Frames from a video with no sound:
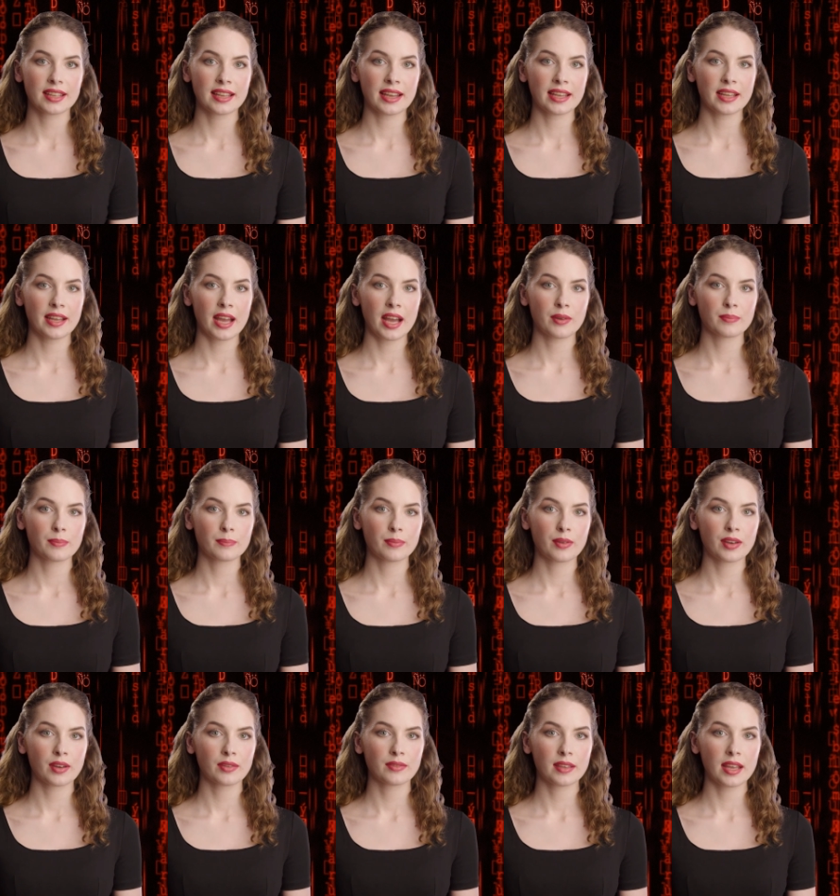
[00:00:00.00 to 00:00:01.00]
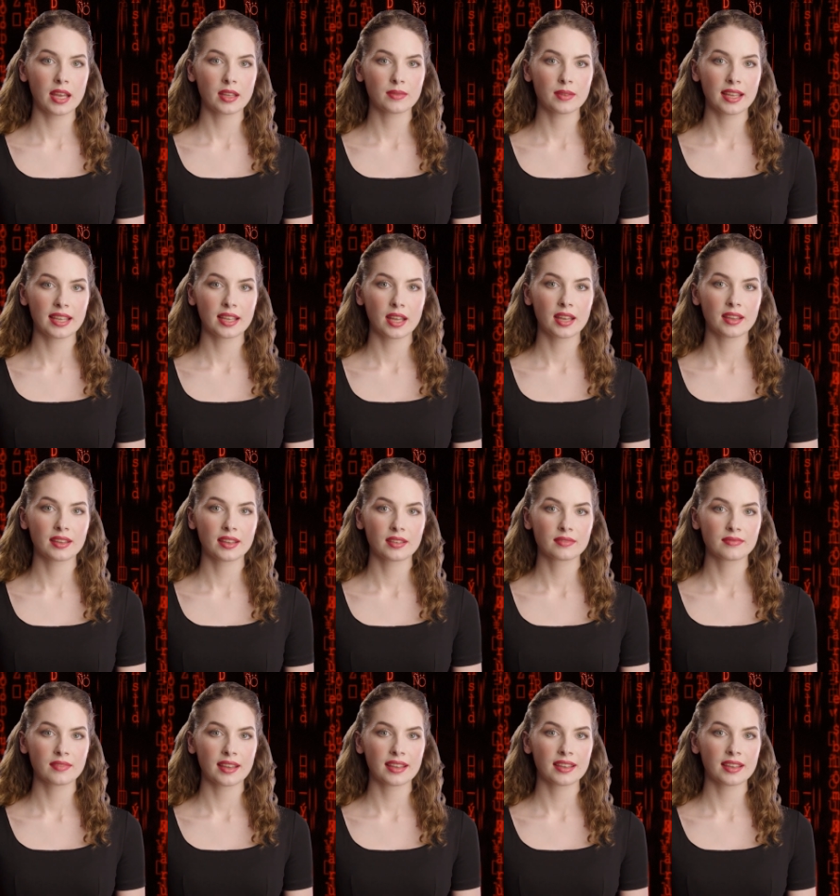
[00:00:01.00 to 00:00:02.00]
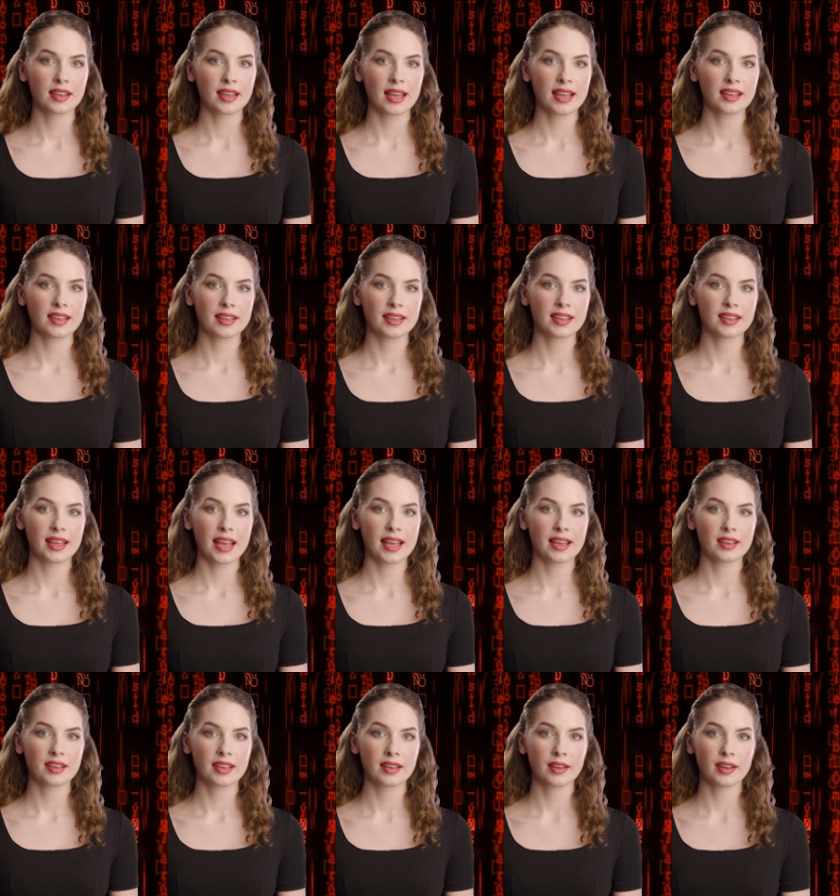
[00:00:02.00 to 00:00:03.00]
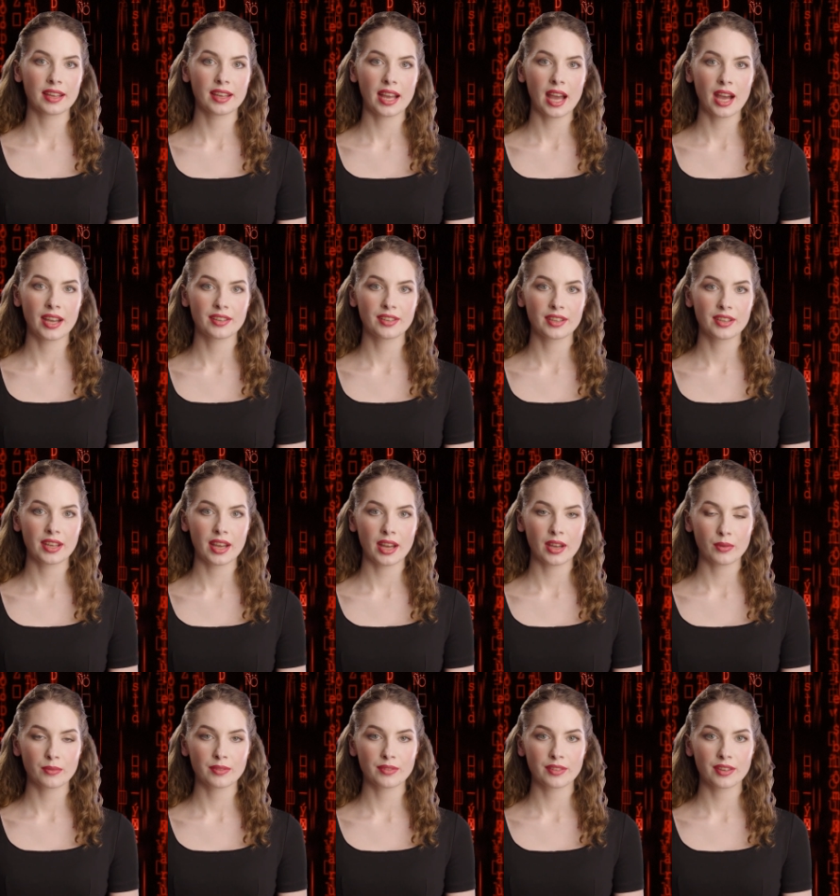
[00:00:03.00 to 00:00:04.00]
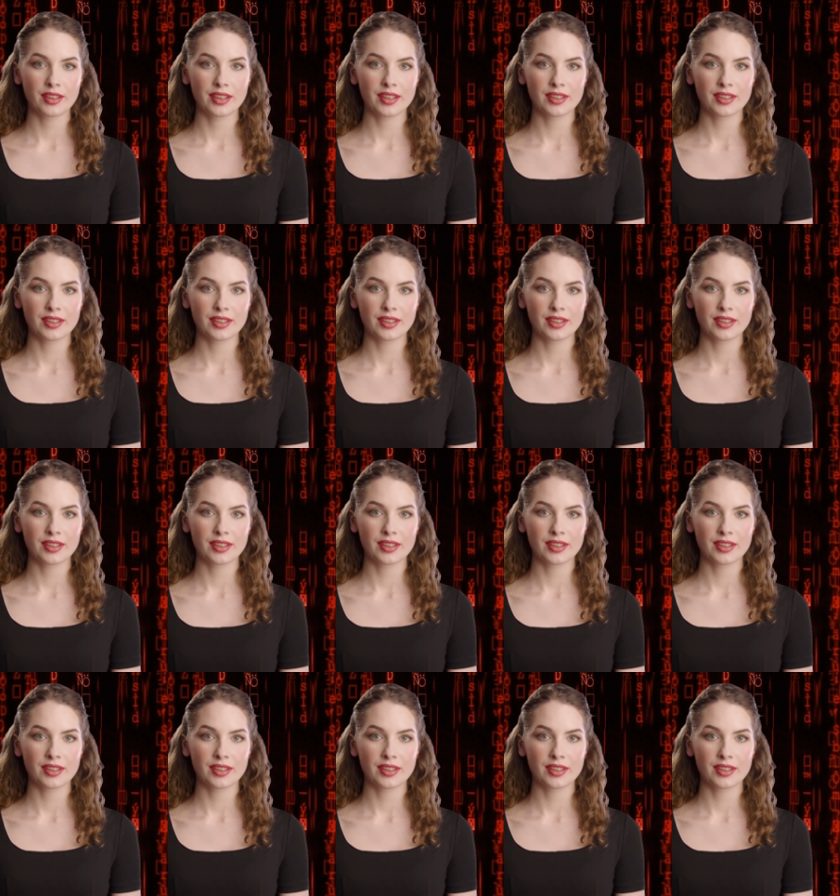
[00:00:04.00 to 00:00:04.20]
that are capable of carrying out sophisticated attacks on a large scale,